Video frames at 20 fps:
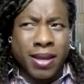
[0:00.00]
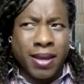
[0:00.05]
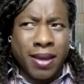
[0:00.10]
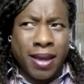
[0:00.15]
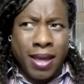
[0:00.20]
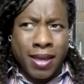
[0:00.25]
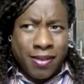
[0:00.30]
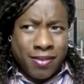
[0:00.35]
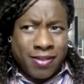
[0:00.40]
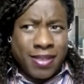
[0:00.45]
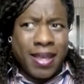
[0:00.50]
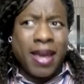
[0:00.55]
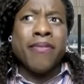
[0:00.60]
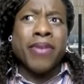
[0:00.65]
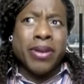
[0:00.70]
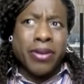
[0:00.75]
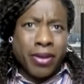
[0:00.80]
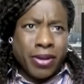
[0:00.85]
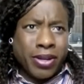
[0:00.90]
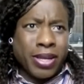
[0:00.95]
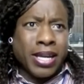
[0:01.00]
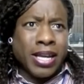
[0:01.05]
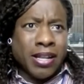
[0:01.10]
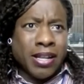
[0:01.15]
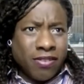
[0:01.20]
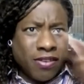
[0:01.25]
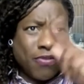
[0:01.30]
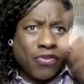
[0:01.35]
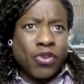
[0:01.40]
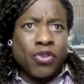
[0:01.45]
Is there another
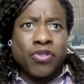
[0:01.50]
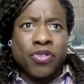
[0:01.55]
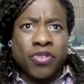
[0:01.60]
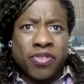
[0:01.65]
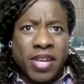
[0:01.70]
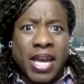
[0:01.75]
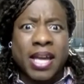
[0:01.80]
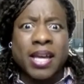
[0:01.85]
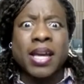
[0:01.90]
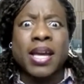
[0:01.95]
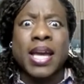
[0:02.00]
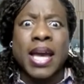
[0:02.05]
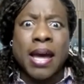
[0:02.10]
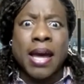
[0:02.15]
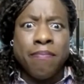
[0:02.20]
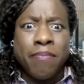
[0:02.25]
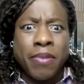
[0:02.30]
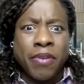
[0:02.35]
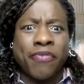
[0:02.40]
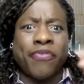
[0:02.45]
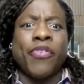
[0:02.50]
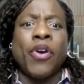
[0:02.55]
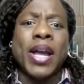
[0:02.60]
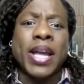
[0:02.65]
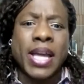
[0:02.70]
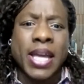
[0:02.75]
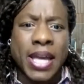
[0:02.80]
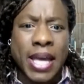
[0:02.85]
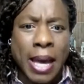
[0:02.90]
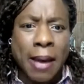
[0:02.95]
interview to take again before I
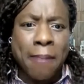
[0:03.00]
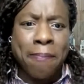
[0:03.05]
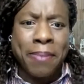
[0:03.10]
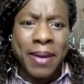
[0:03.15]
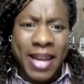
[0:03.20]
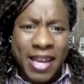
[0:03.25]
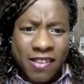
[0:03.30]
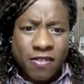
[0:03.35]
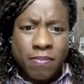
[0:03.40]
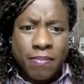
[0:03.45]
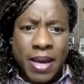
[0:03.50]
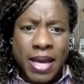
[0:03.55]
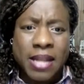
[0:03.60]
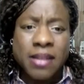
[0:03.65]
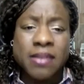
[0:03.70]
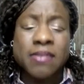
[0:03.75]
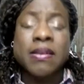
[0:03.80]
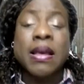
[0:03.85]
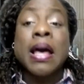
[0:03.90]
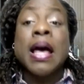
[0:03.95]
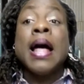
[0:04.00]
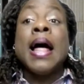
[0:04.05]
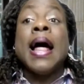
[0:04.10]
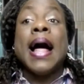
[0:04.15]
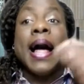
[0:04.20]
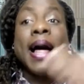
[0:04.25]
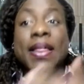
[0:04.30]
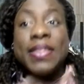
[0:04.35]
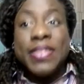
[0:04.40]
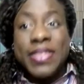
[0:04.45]
can get placement?
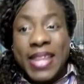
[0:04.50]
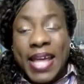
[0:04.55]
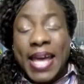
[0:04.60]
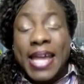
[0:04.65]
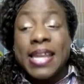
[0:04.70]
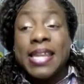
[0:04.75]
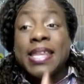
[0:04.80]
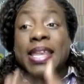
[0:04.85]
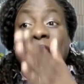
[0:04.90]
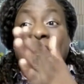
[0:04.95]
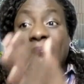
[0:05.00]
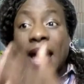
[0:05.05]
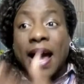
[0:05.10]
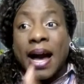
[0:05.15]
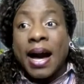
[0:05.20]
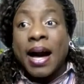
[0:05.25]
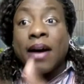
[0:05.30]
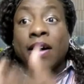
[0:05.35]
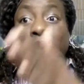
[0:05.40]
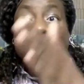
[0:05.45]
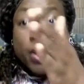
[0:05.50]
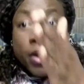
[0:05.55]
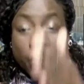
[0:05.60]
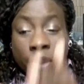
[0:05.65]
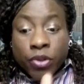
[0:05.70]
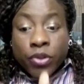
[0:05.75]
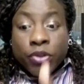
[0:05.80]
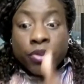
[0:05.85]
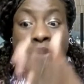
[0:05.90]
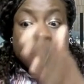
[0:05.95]
And then there are
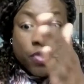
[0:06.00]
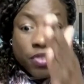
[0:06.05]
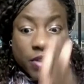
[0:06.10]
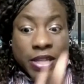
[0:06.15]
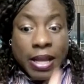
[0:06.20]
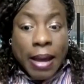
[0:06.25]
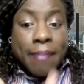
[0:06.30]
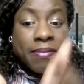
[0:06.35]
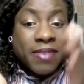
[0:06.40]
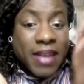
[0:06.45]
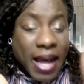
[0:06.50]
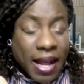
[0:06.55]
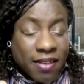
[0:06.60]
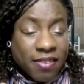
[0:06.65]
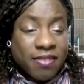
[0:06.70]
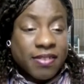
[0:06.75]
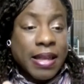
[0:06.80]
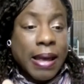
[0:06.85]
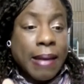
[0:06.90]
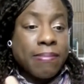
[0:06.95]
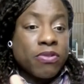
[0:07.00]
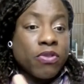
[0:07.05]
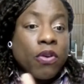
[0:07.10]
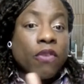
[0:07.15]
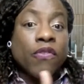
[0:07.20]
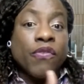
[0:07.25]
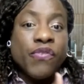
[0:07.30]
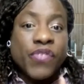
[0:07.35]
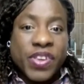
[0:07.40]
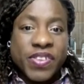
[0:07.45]
steps and steps
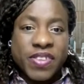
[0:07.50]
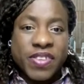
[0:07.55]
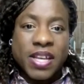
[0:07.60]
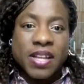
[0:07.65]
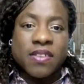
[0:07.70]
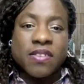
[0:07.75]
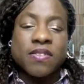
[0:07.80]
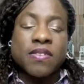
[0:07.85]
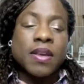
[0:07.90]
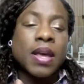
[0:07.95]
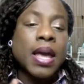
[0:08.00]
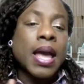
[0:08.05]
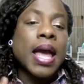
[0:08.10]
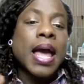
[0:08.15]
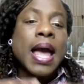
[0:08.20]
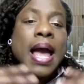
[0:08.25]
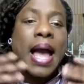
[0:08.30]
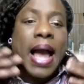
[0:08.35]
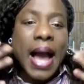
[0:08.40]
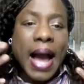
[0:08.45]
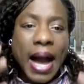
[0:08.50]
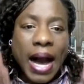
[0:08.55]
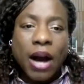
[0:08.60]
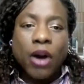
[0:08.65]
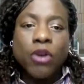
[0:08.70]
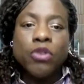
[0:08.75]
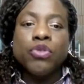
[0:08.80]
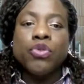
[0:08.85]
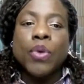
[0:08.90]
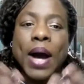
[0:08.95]
of visits.
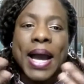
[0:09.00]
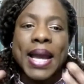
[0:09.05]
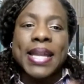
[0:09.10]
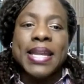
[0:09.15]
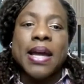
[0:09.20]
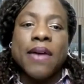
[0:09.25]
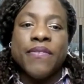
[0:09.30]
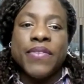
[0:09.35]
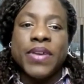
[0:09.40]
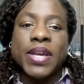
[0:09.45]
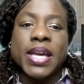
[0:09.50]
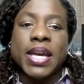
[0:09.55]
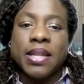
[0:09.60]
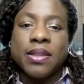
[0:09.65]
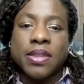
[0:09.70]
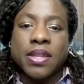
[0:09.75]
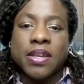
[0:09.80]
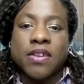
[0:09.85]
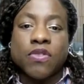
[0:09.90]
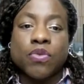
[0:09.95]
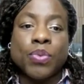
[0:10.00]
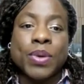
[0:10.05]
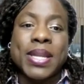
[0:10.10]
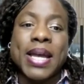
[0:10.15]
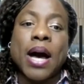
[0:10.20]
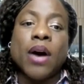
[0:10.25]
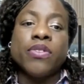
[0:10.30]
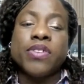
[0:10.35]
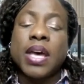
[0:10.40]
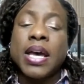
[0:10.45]
How do I navigate this
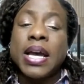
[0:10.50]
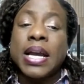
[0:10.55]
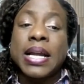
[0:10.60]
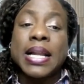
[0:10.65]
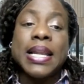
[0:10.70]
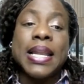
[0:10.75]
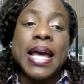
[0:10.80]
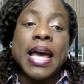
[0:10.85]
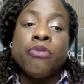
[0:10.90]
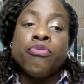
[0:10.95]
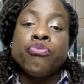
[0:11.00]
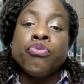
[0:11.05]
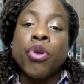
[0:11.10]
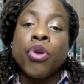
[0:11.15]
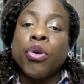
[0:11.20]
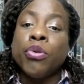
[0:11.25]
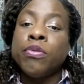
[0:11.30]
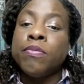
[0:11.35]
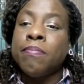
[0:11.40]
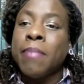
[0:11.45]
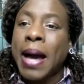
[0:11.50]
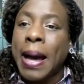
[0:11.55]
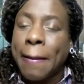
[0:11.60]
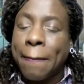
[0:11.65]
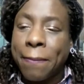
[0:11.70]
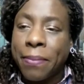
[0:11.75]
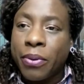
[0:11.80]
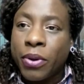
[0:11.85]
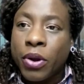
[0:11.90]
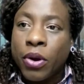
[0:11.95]
without a clear roadmap?
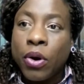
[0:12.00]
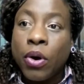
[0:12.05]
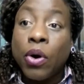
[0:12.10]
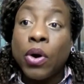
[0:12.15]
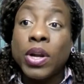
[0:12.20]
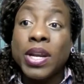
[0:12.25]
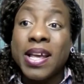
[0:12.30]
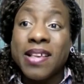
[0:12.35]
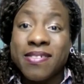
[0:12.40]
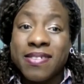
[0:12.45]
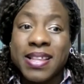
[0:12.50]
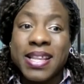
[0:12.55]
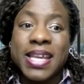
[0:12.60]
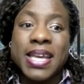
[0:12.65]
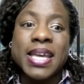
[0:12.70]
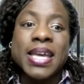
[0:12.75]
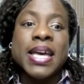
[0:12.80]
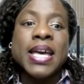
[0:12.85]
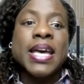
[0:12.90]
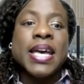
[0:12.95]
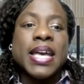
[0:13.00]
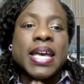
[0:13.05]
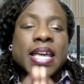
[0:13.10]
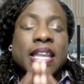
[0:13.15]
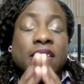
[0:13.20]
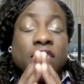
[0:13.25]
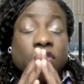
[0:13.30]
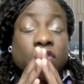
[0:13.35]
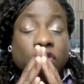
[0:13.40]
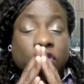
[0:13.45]
Honestly, it
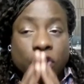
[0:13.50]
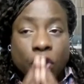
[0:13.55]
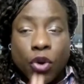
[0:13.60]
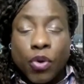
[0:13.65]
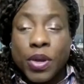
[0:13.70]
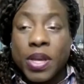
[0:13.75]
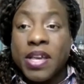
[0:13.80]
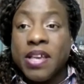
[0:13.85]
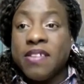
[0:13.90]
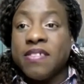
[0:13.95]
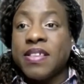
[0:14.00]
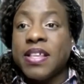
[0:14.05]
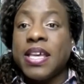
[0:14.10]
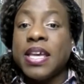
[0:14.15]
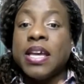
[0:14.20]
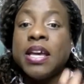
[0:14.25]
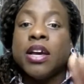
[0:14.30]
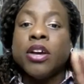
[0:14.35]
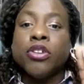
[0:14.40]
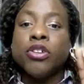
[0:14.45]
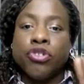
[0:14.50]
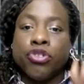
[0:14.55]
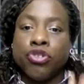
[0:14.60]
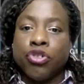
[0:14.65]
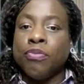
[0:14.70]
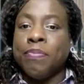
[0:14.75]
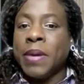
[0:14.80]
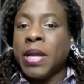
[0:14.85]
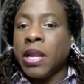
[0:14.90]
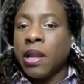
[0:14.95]
is so easy to
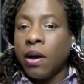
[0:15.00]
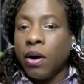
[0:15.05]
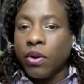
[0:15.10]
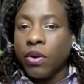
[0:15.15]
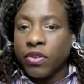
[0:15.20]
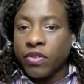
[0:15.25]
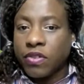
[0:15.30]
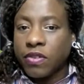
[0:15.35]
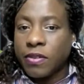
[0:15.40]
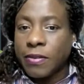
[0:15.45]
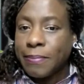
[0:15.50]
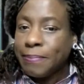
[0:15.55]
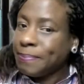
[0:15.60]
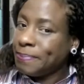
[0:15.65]
be lost.